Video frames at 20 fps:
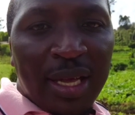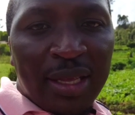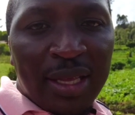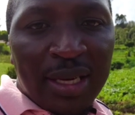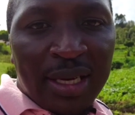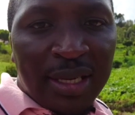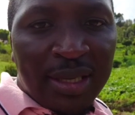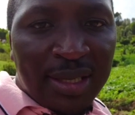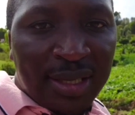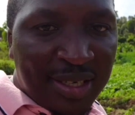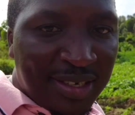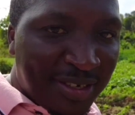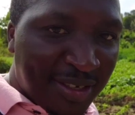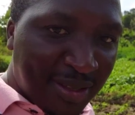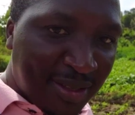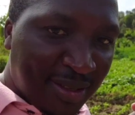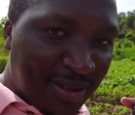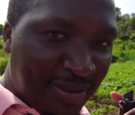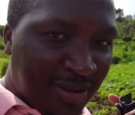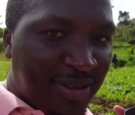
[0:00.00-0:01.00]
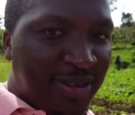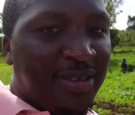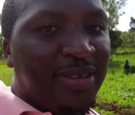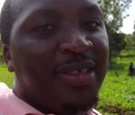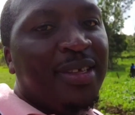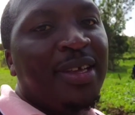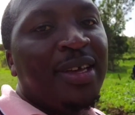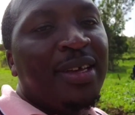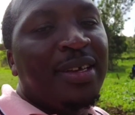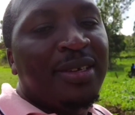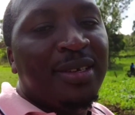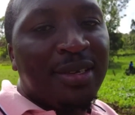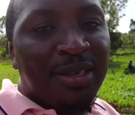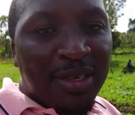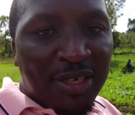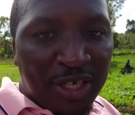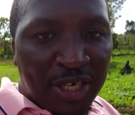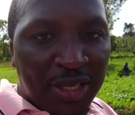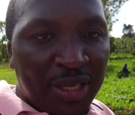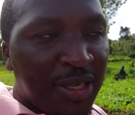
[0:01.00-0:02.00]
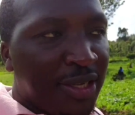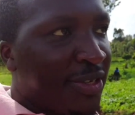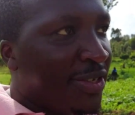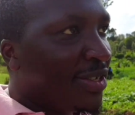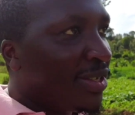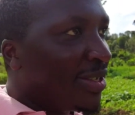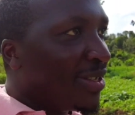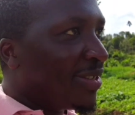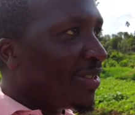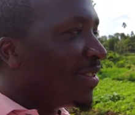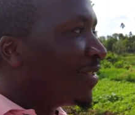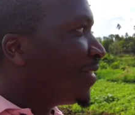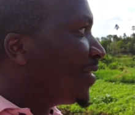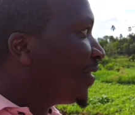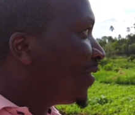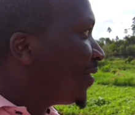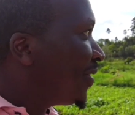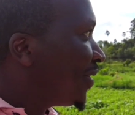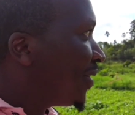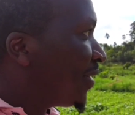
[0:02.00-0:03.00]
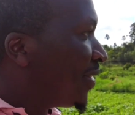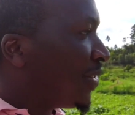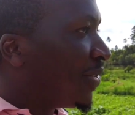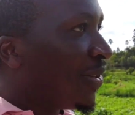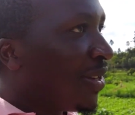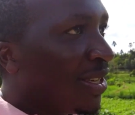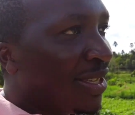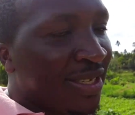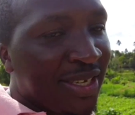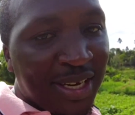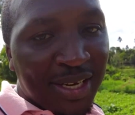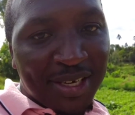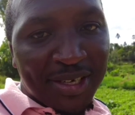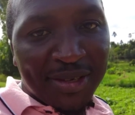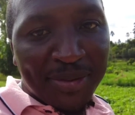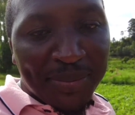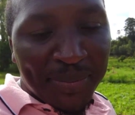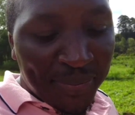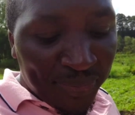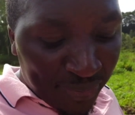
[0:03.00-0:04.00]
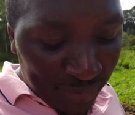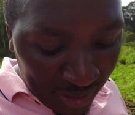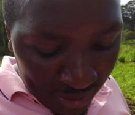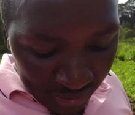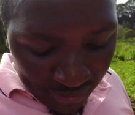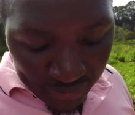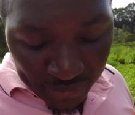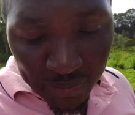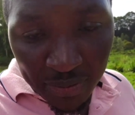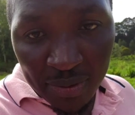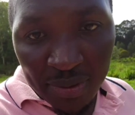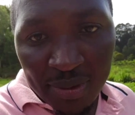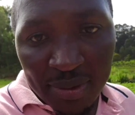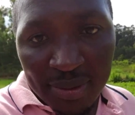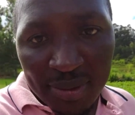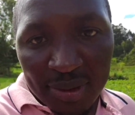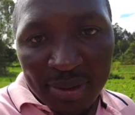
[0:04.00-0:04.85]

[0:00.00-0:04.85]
and the rest then she eats. You understand? so